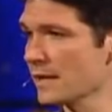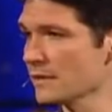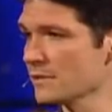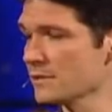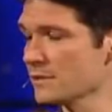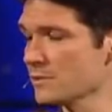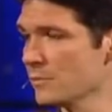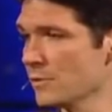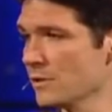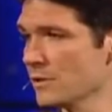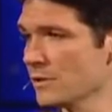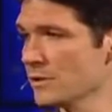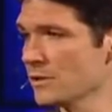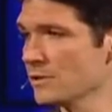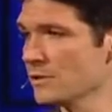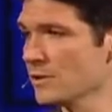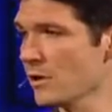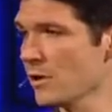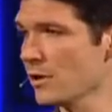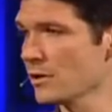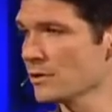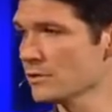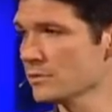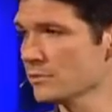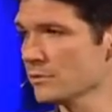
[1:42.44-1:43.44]
because you wanted to
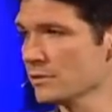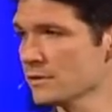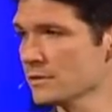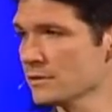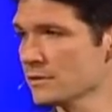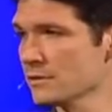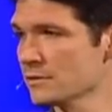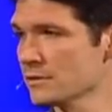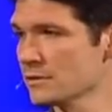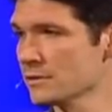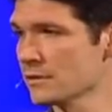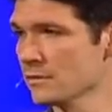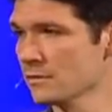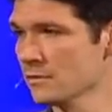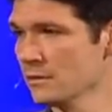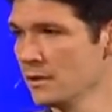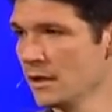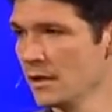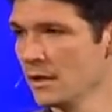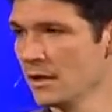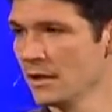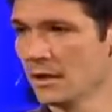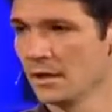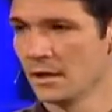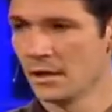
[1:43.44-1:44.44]
talk to us. And so
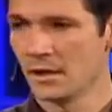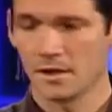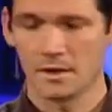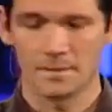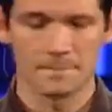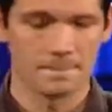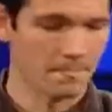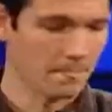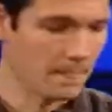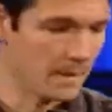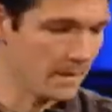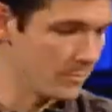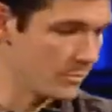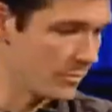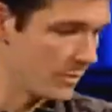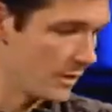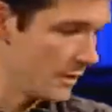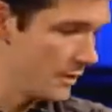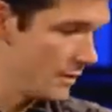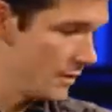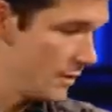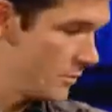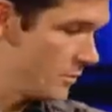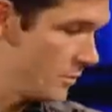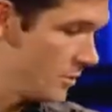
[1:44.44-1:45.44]
I pray
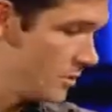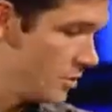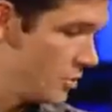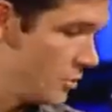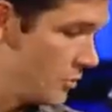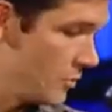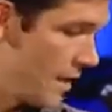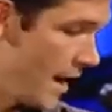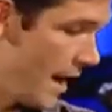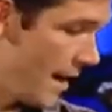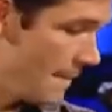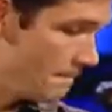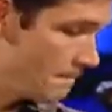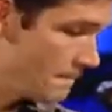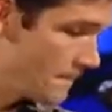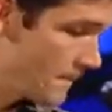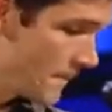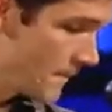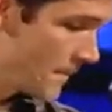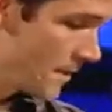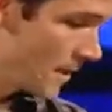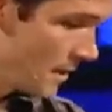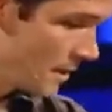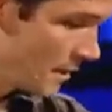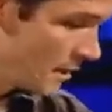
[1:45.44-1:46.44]
that you would do that.
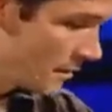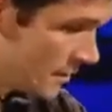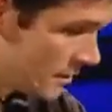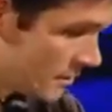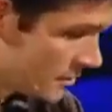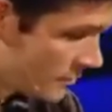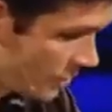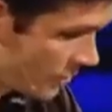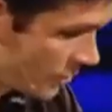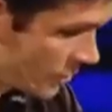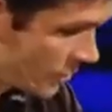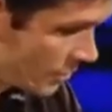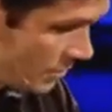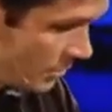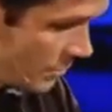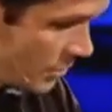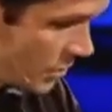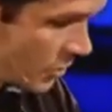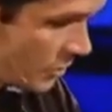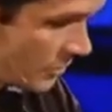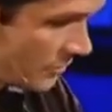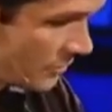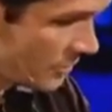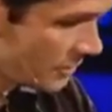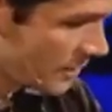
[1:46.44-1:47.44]
It's for your
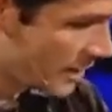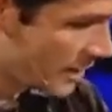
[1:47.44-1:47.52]
beautiful